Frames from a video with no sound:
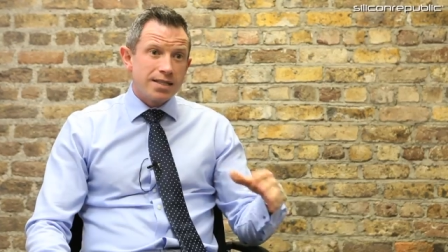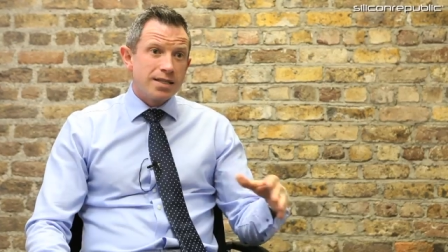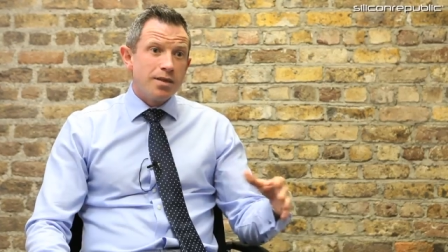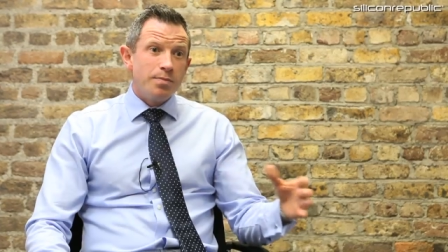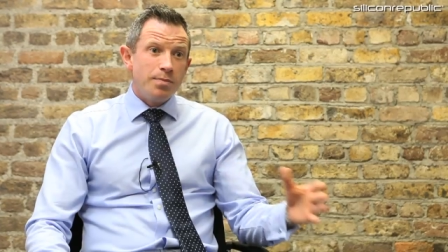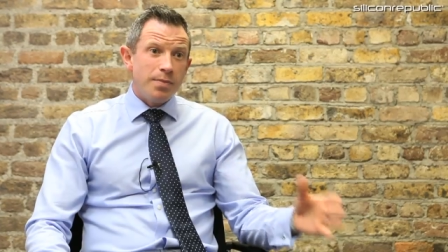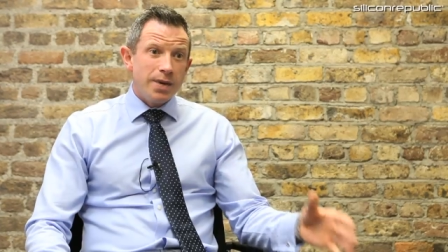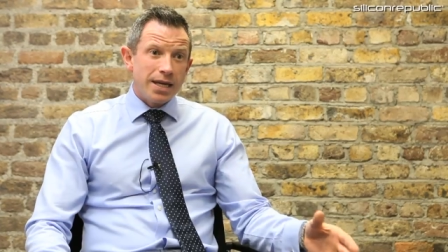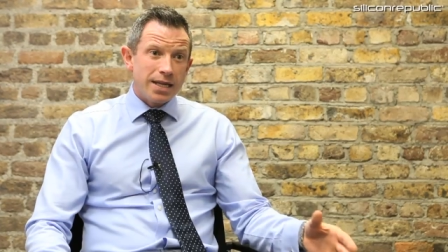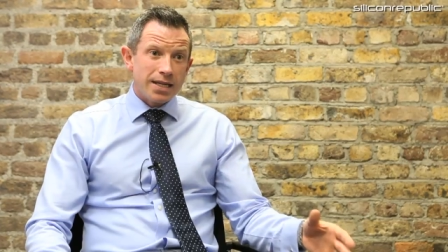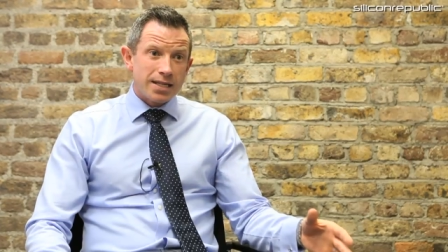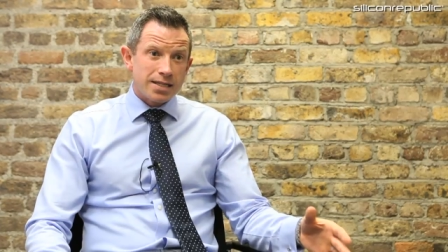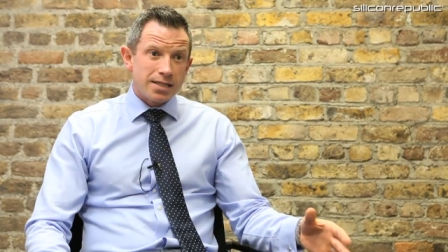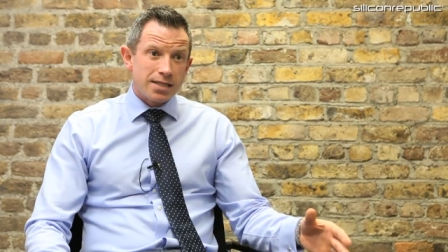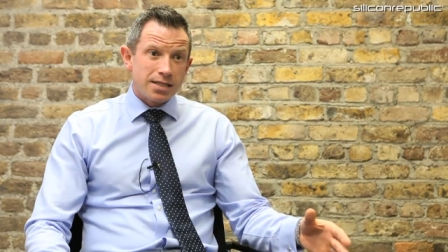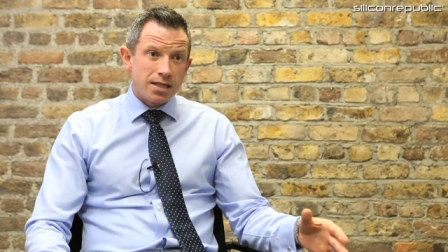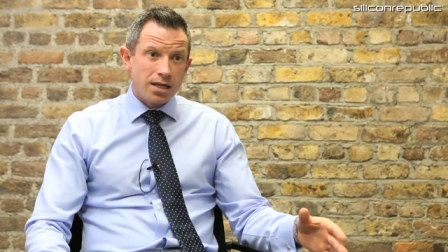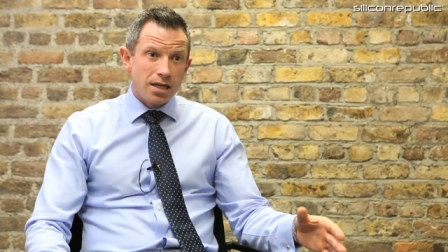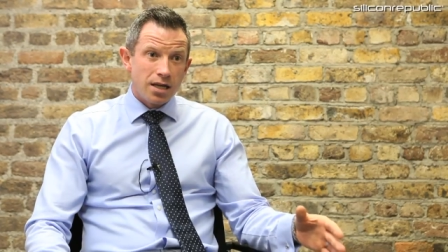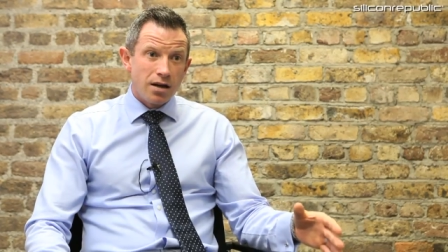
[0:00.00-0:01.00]
the
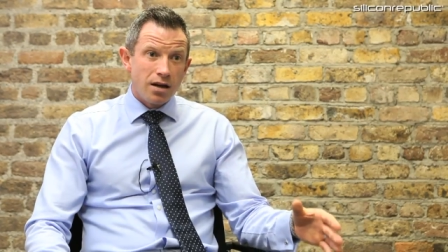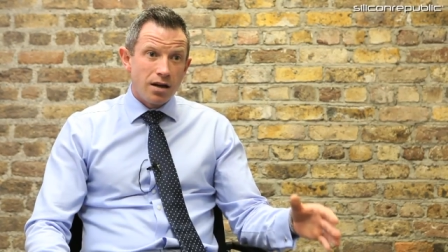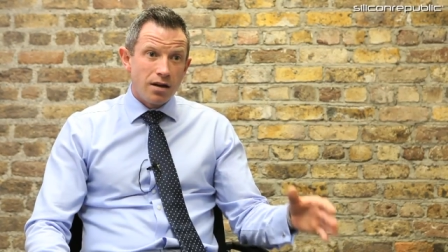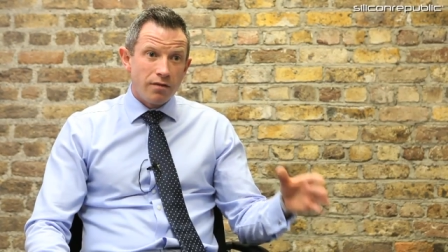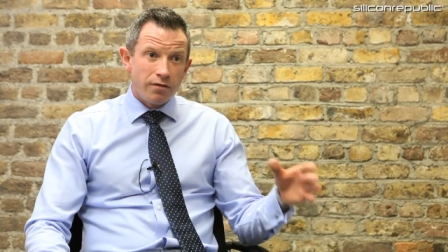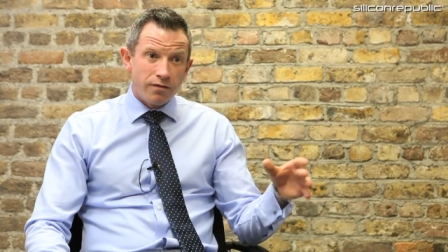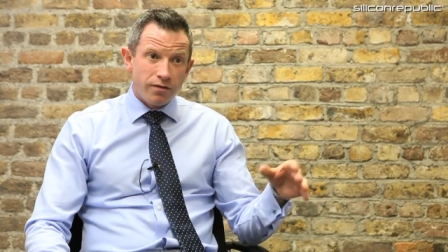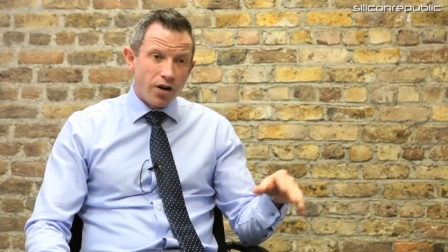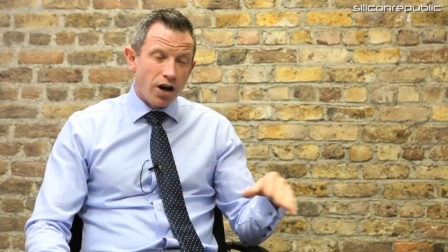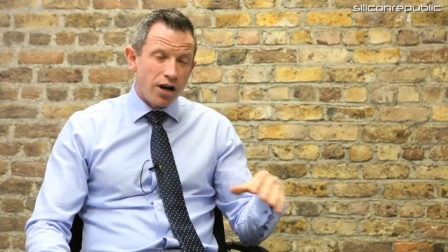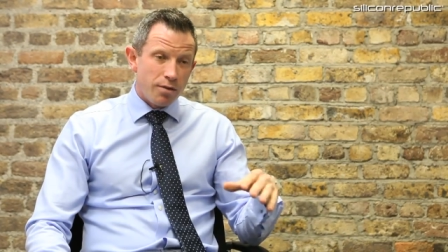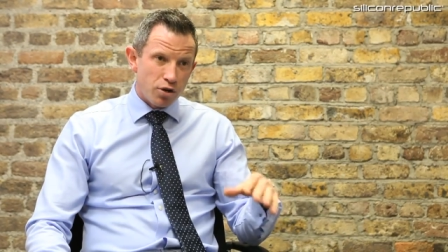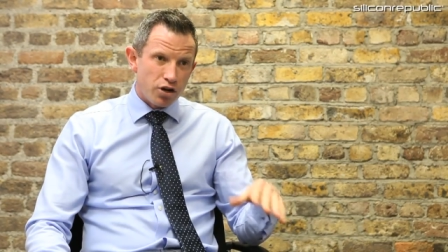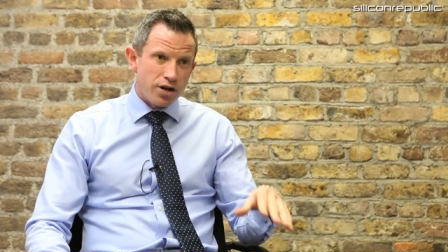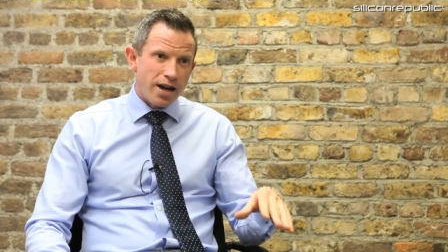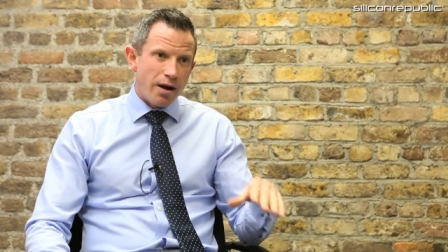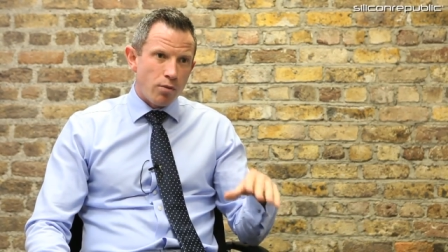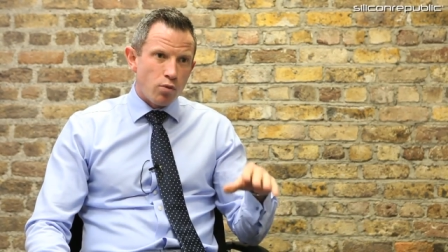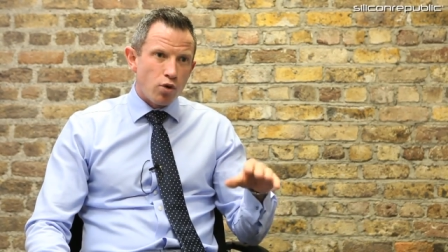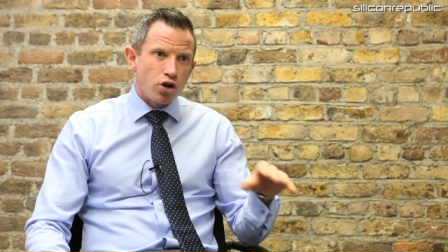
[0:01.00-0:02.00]
biggest fibre
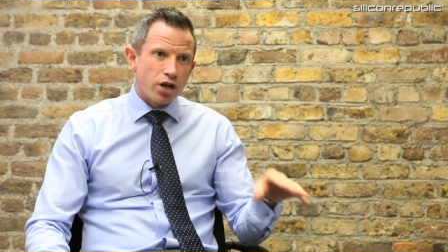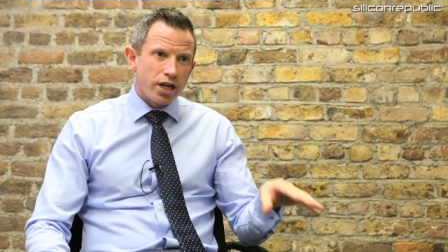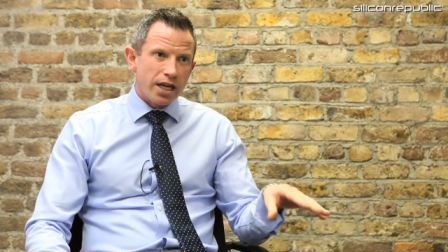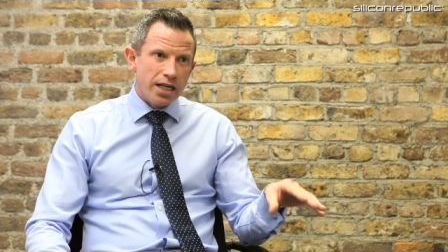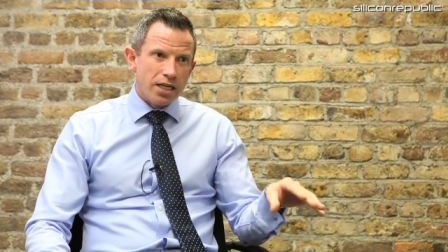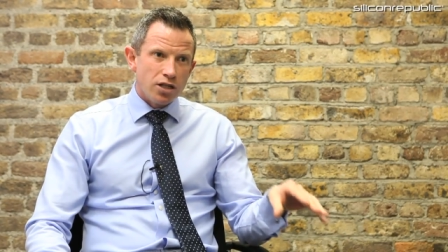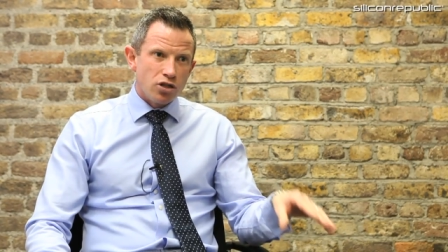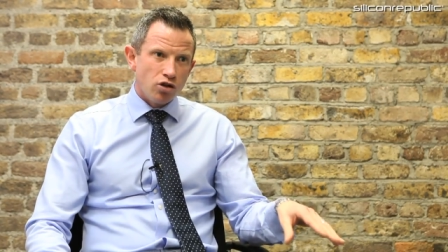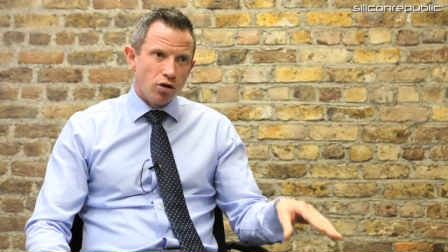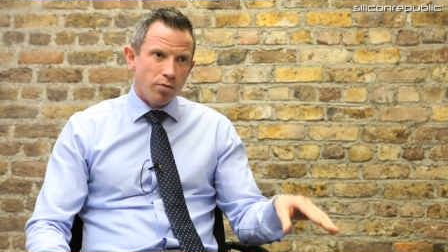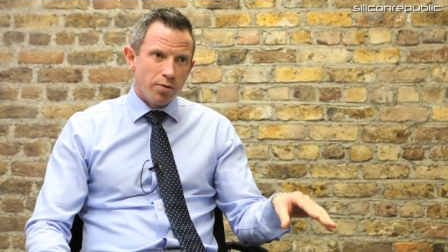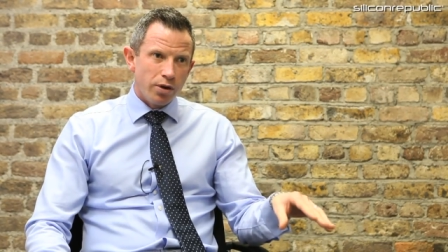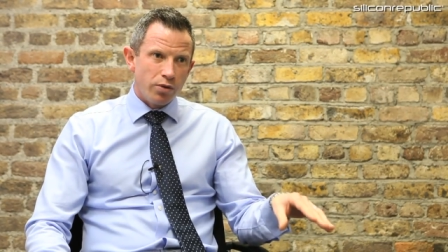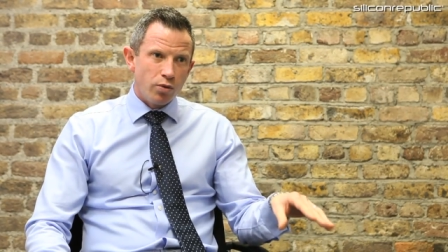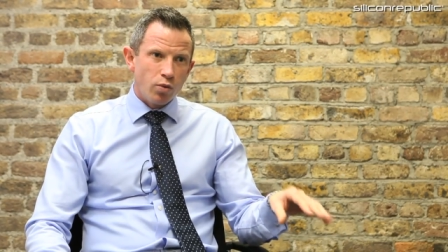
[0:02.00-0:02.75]
network in Dublin